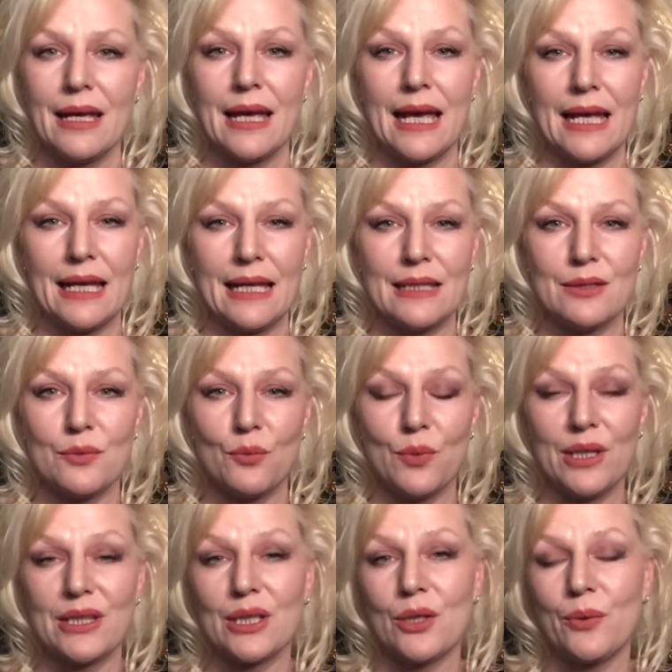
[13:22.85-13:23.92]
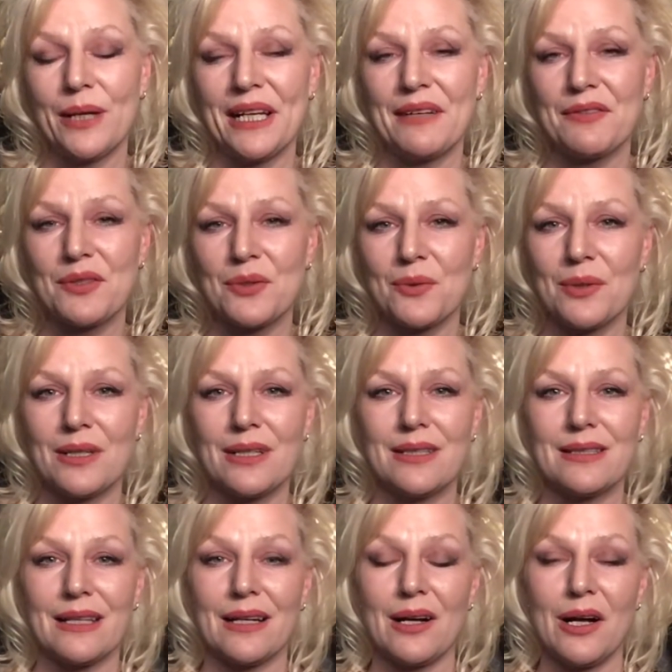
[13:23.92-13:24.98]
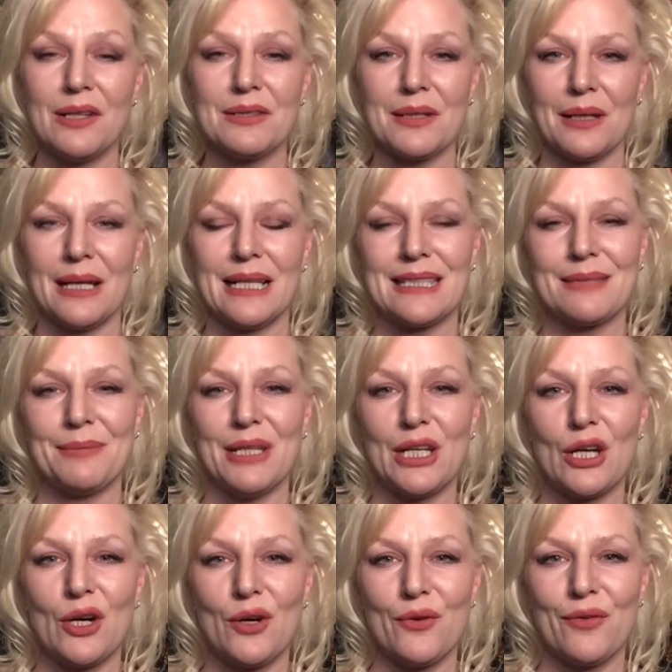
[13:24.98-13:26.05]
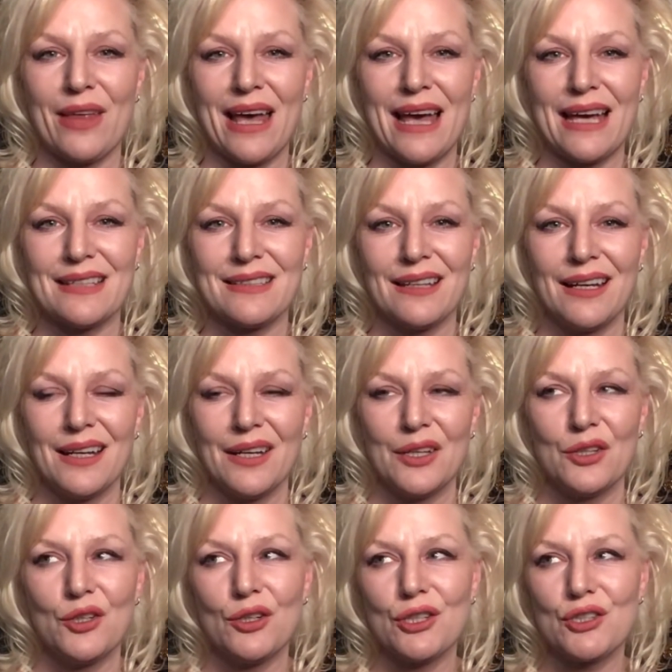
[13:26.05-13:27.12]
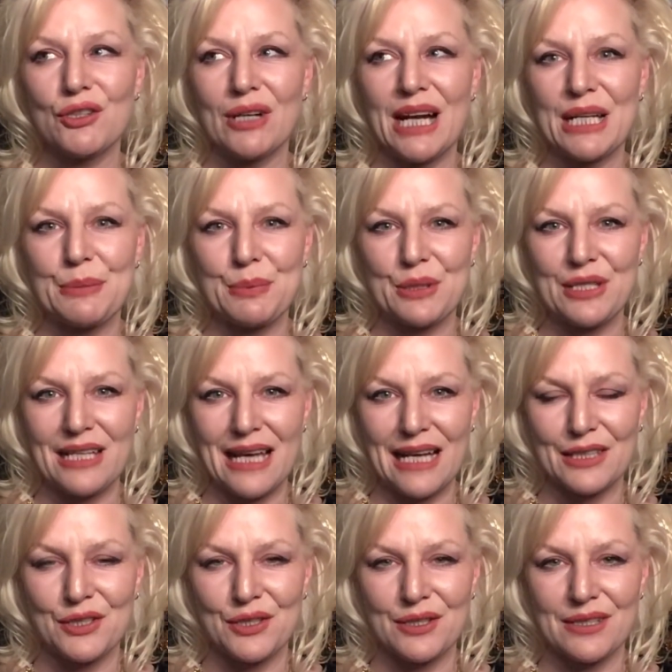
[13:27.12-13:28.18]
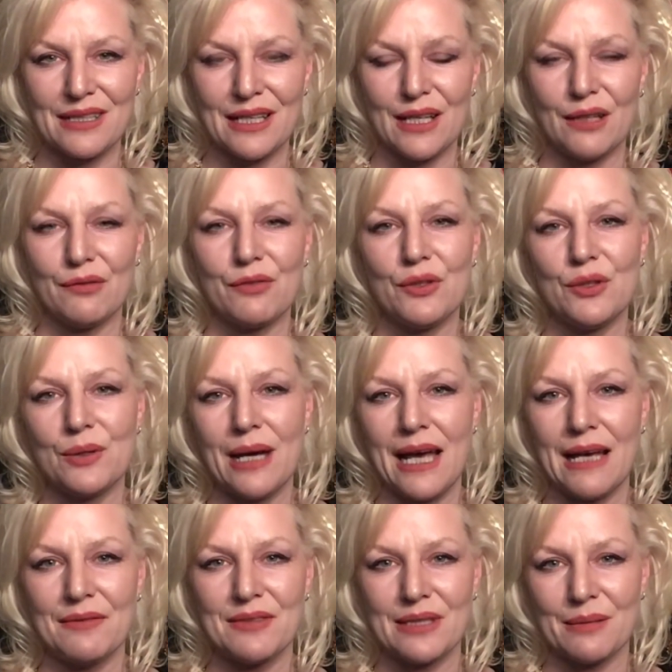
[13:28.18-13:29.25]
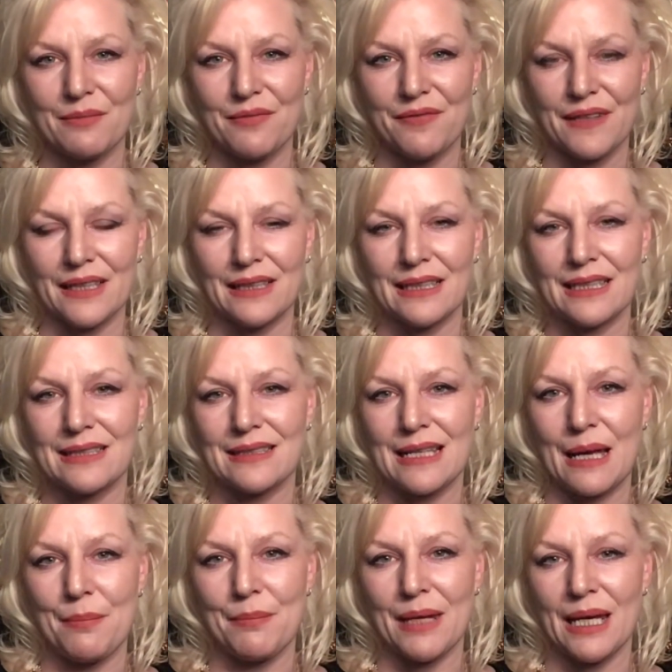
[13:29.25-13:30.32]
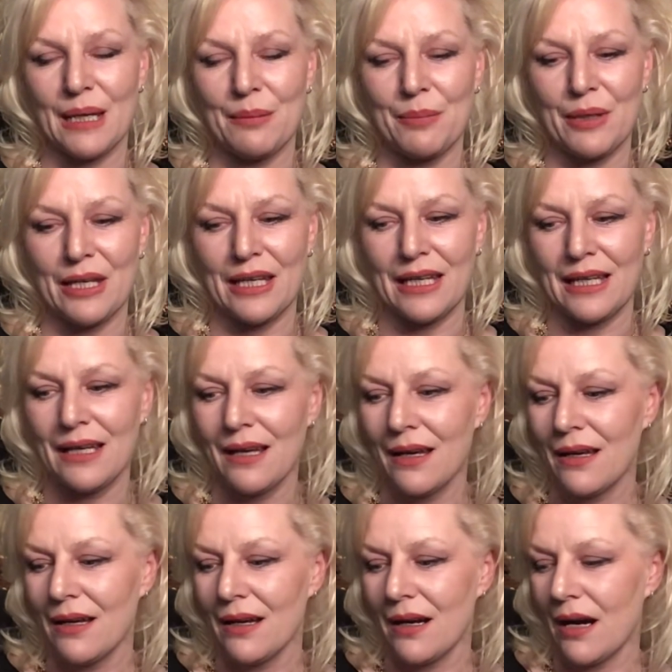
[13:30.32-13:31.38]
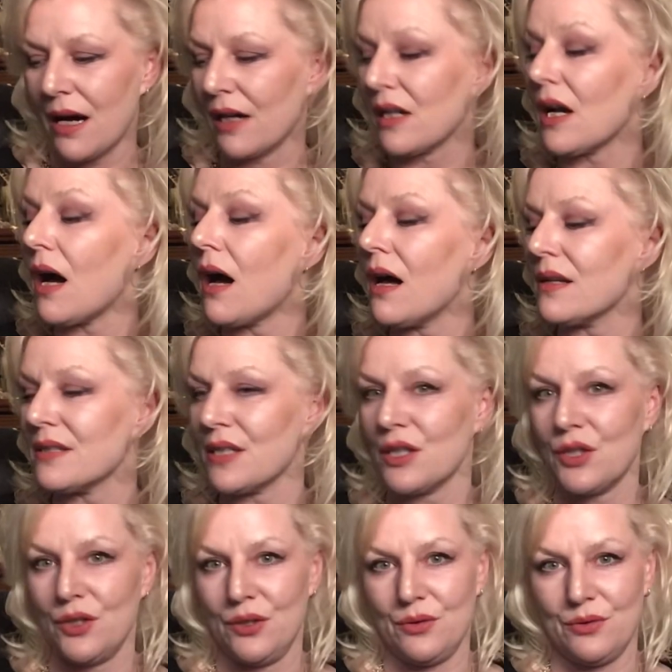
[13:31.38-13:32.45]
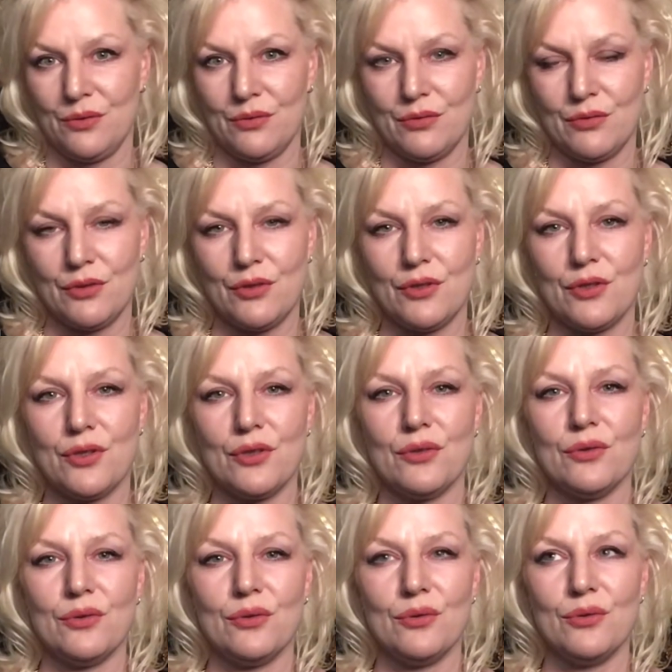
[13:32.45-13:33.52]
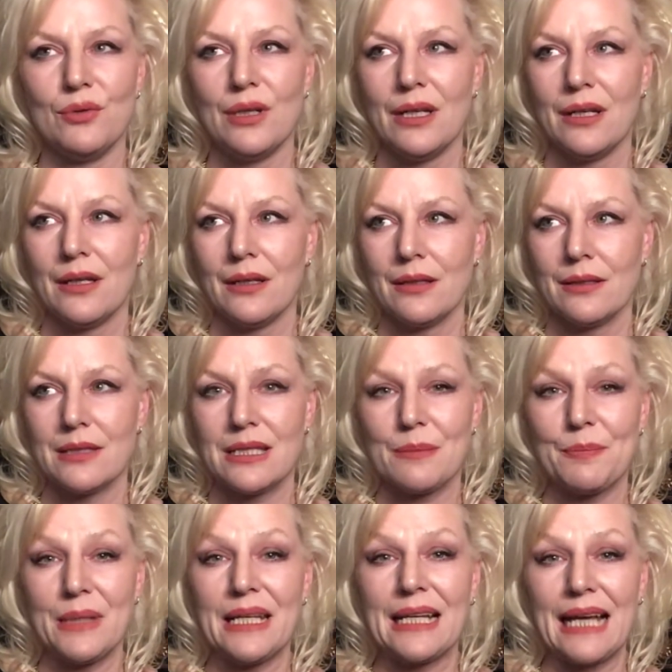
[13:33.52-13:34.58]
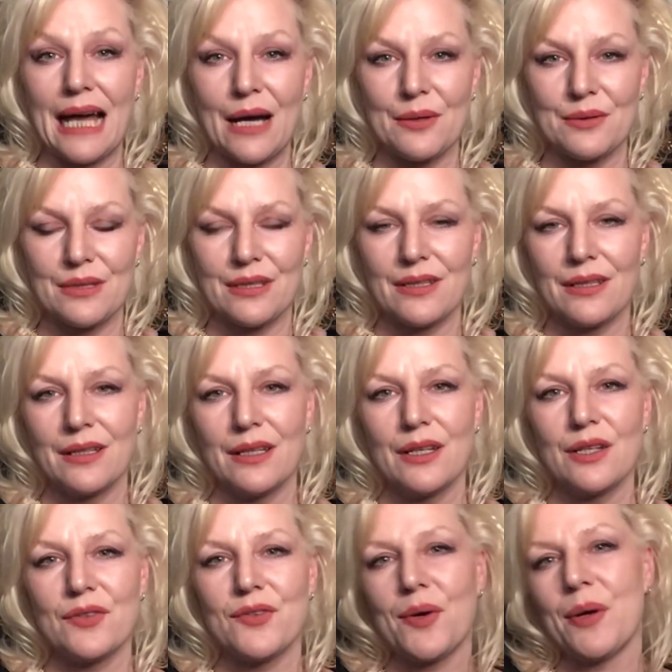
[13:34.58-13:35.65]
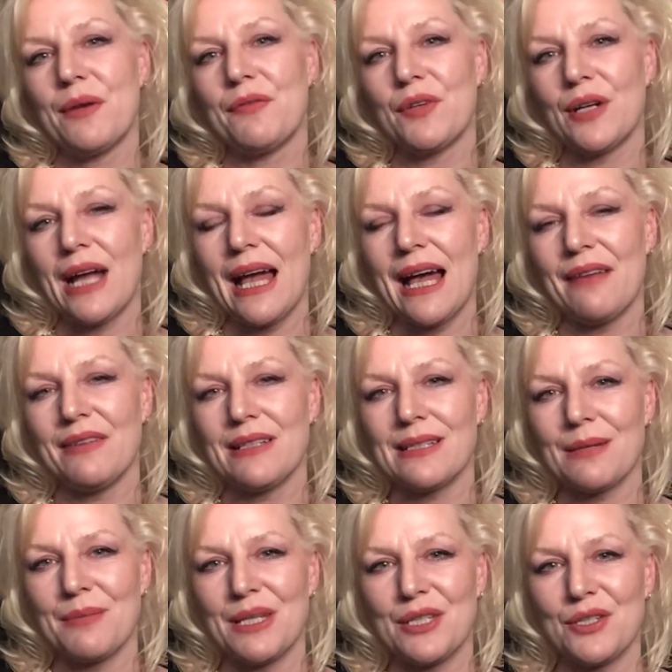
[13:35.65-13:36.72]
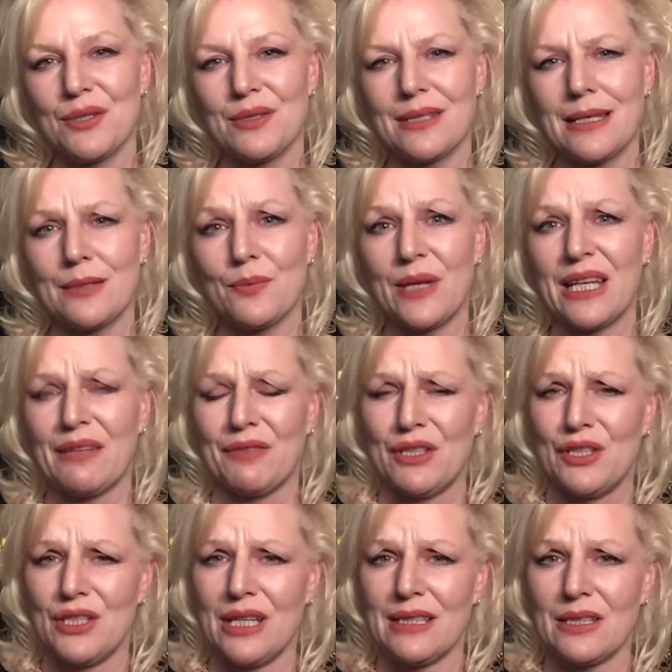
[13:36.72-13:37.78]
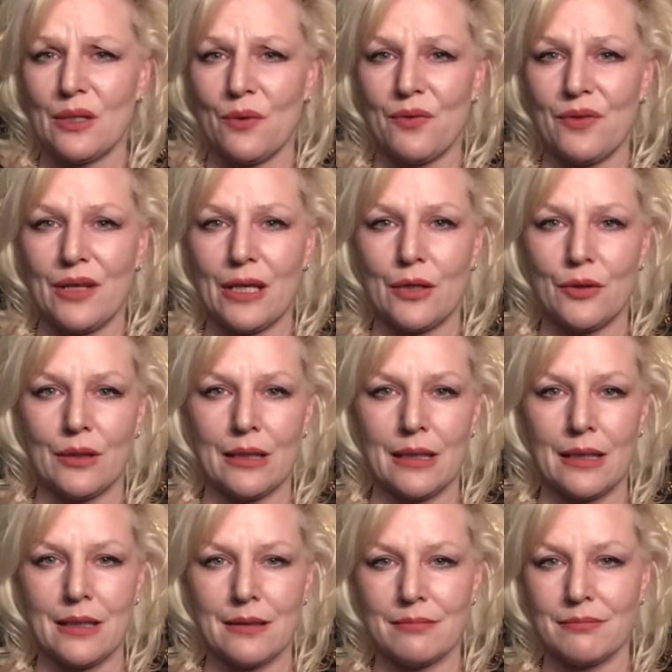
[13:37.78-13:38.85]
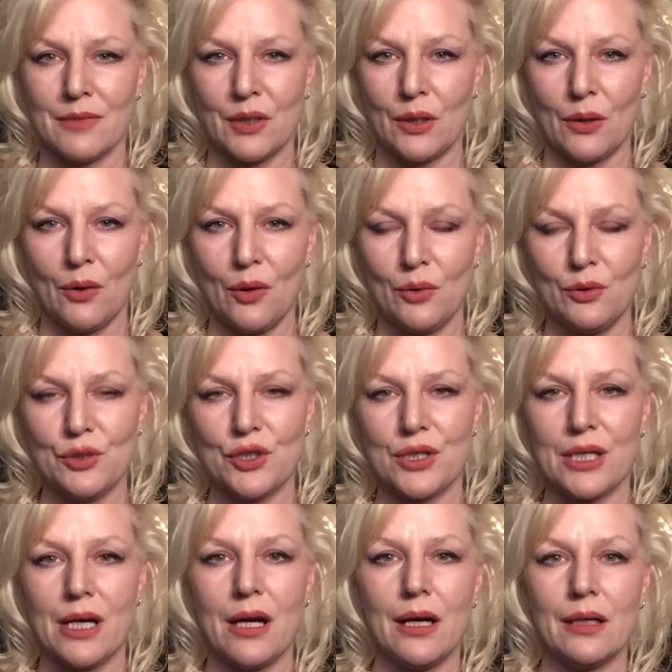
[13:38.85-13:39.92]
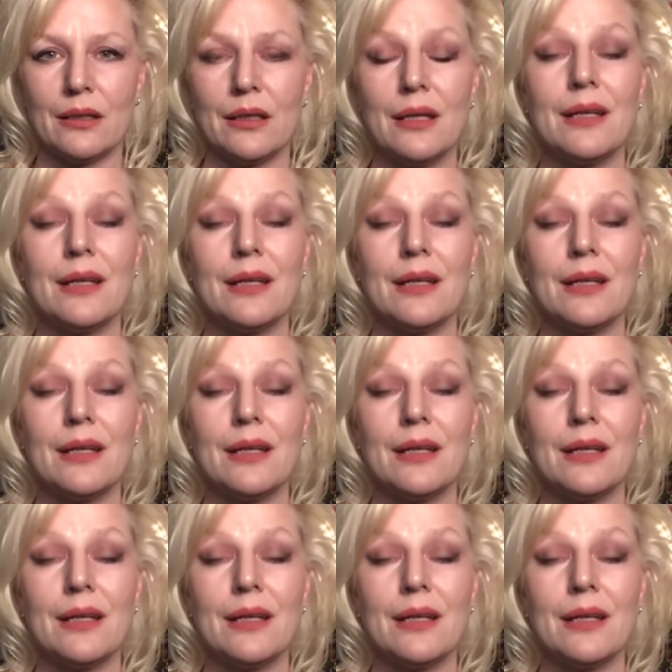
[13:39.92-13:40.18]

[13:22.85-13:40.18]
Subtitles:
And with the Queen of Swords, it also lets me know that you're trying to protect yourself. You have some feelings that maybe are causing you to speak out. So if you're having some issues this week, if you just don't think you can, you know, hold your tongue,